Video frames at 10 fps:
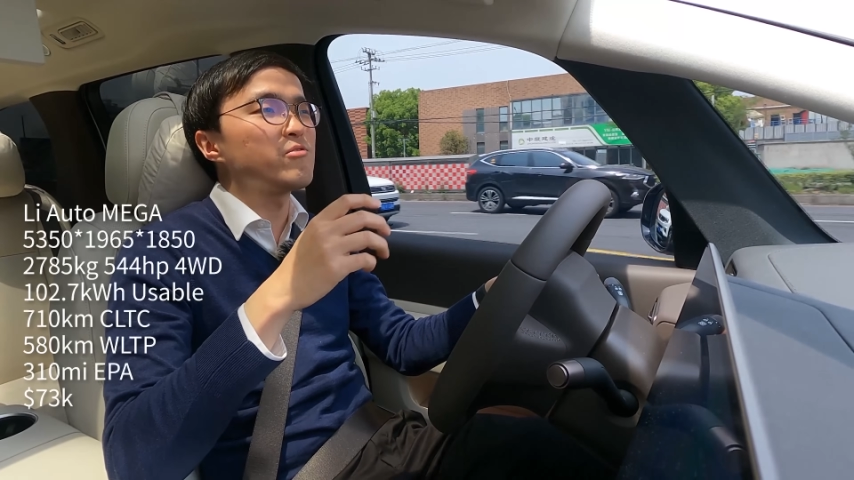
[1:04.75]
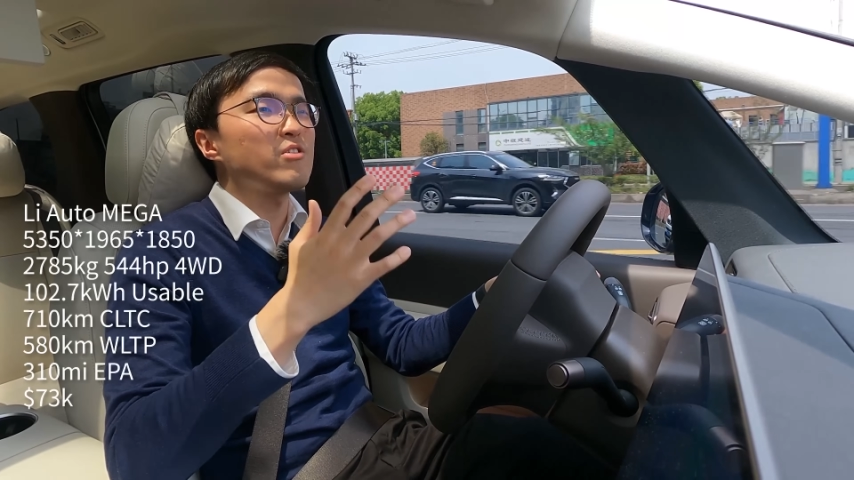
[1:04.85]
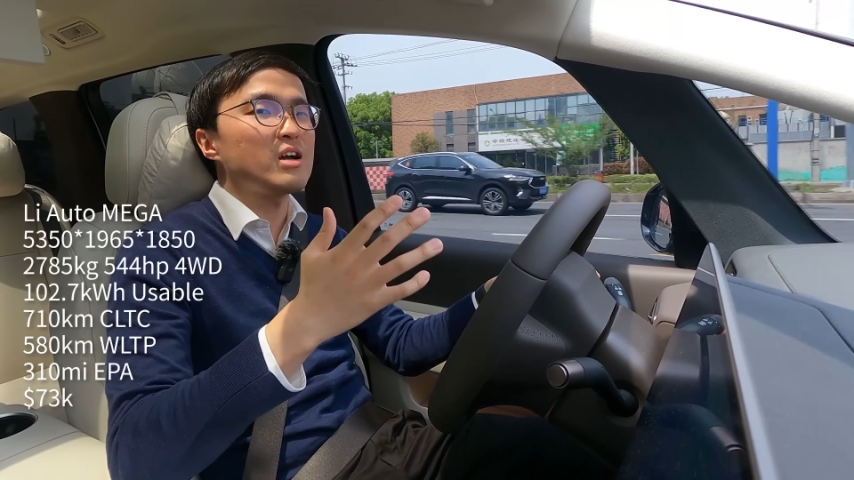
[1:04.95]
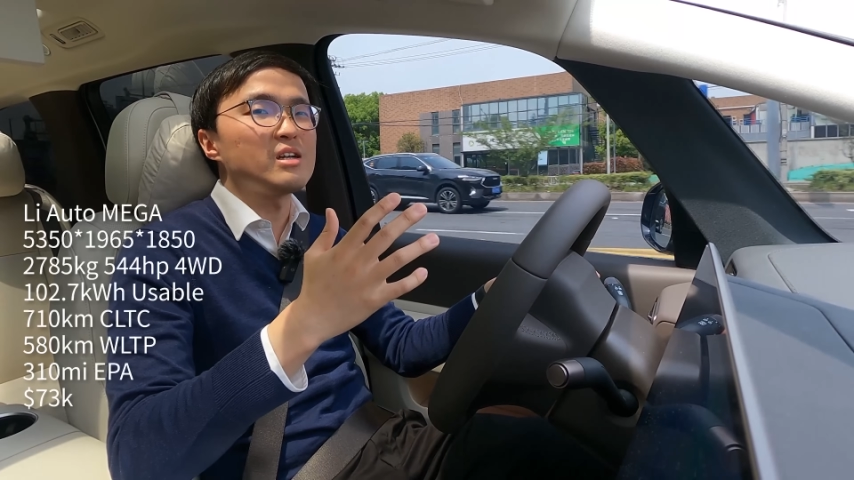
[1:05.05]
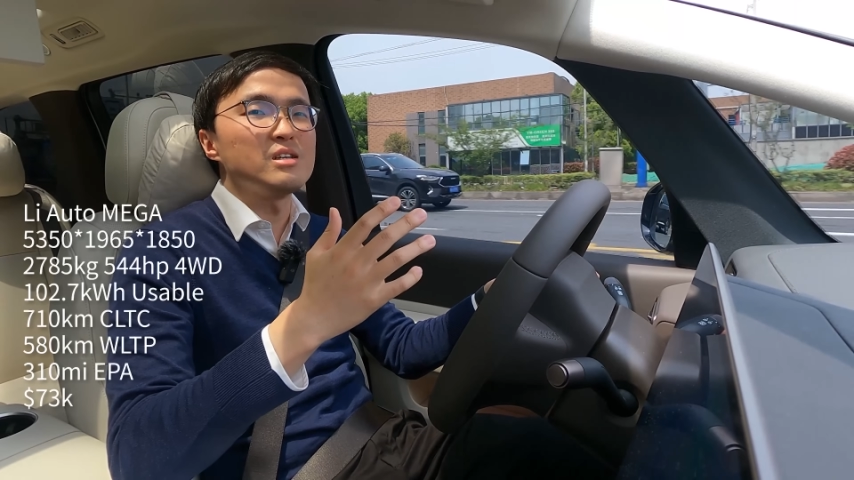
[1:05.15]

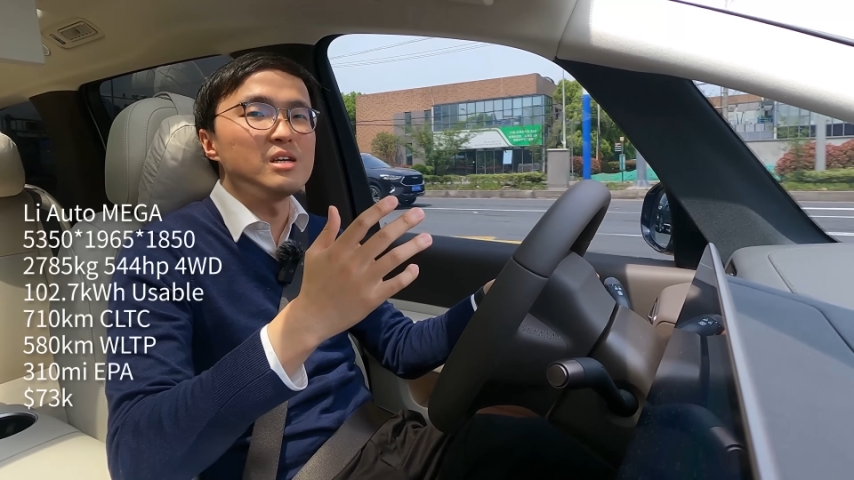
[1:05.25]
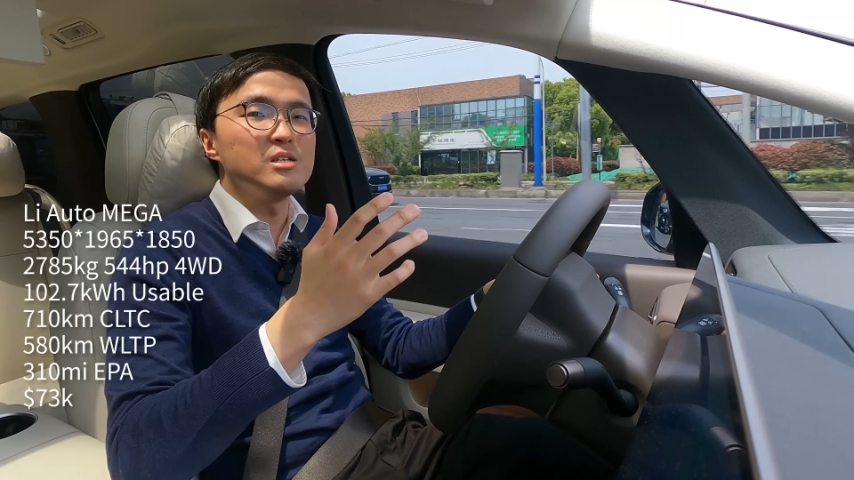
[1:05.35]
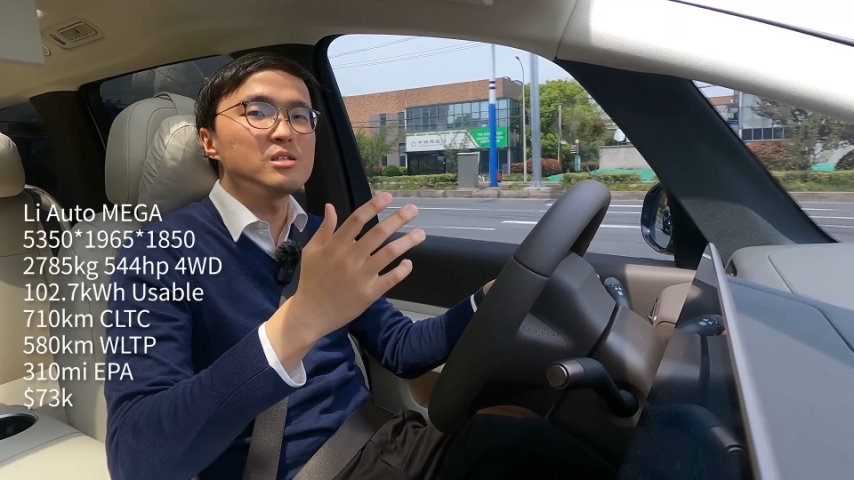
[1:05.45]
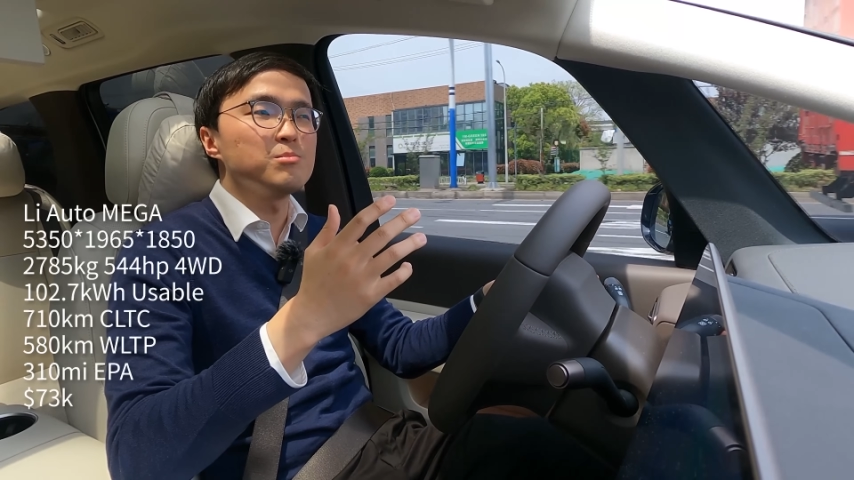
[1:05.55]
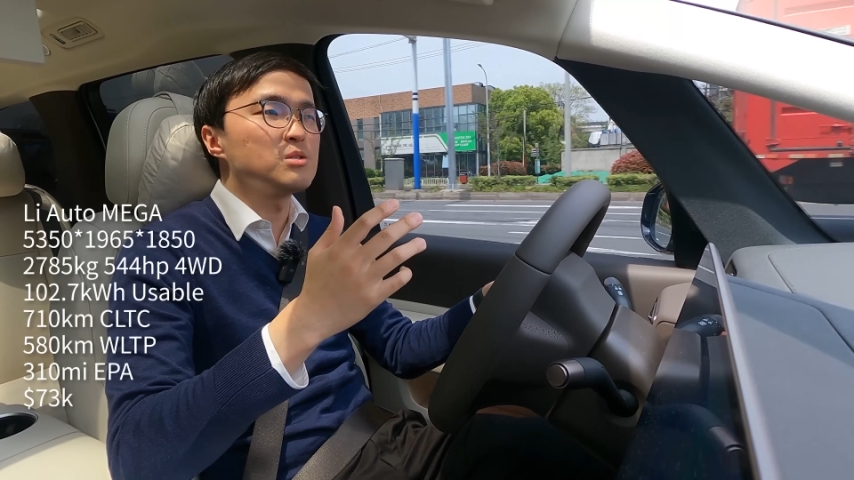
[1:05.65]
fan in
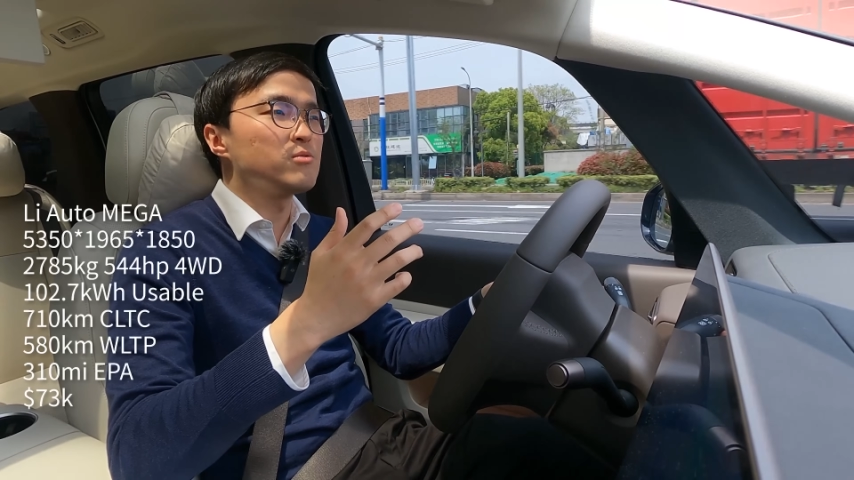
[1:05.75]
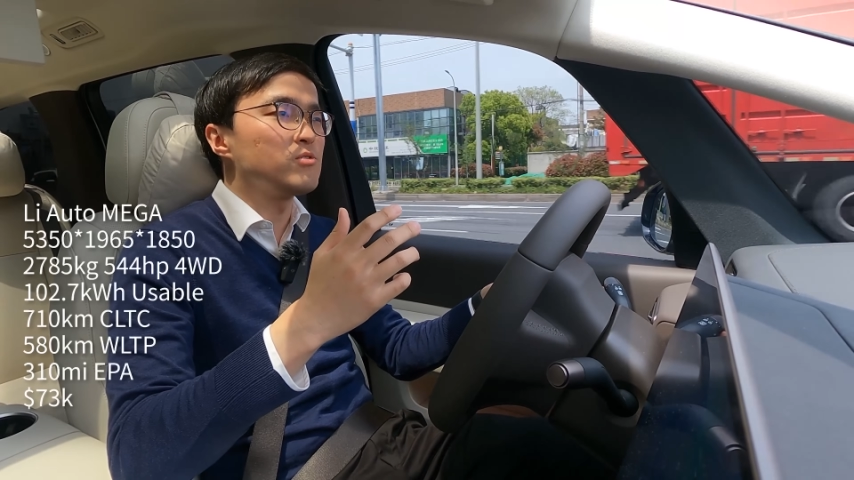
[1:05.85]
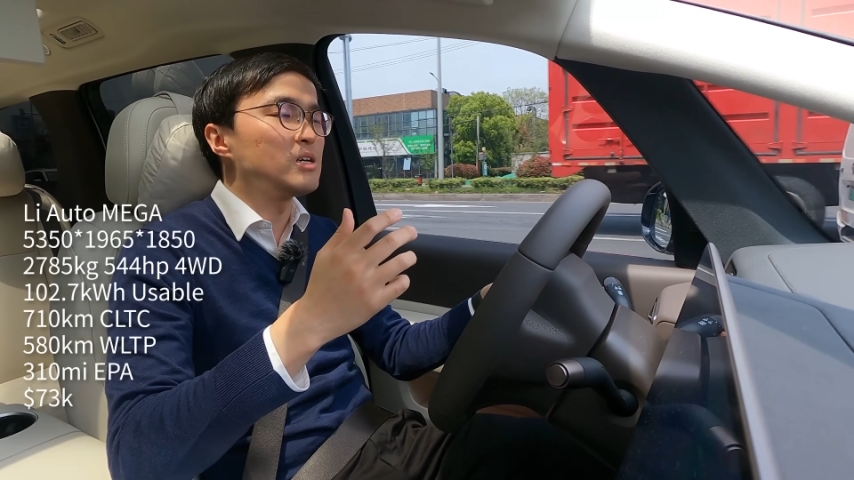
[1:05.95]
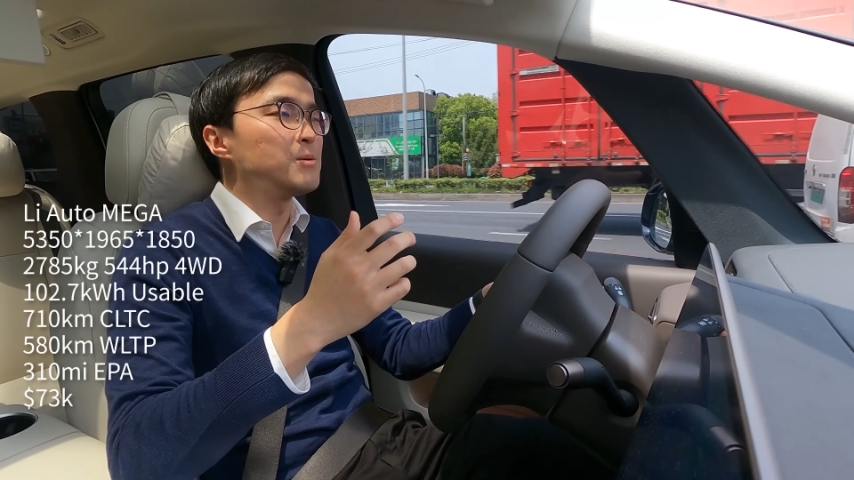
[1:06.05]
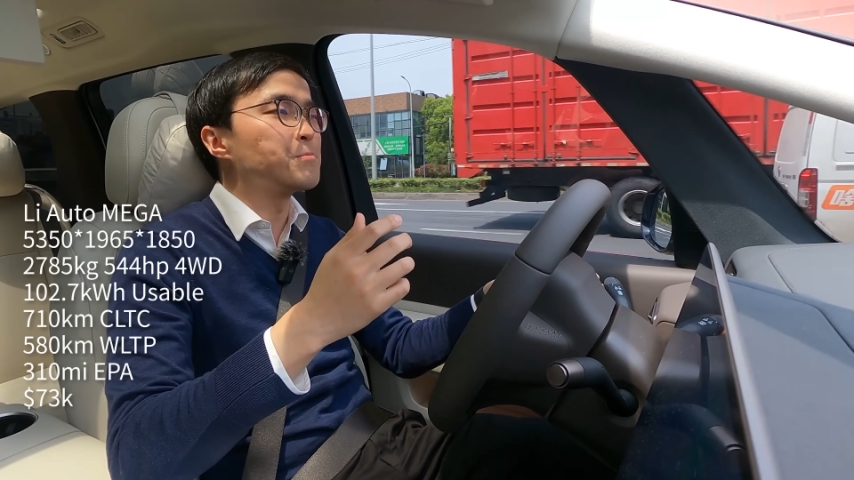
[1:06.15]
terms of
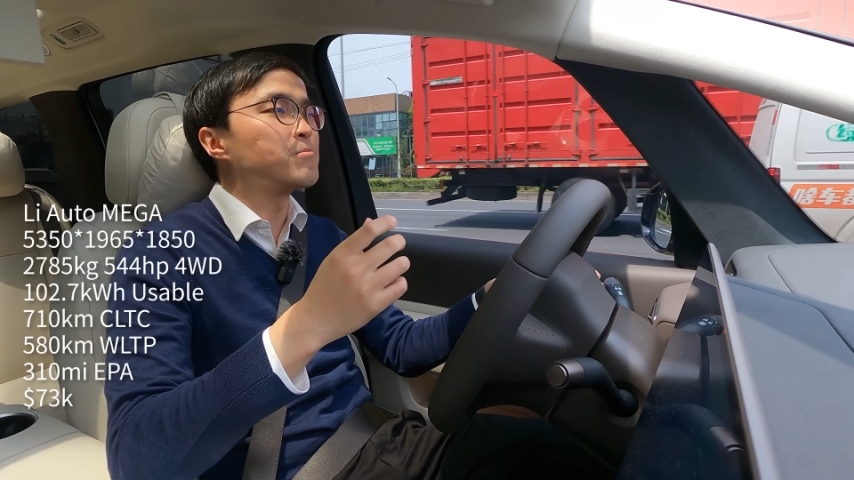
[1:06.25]
their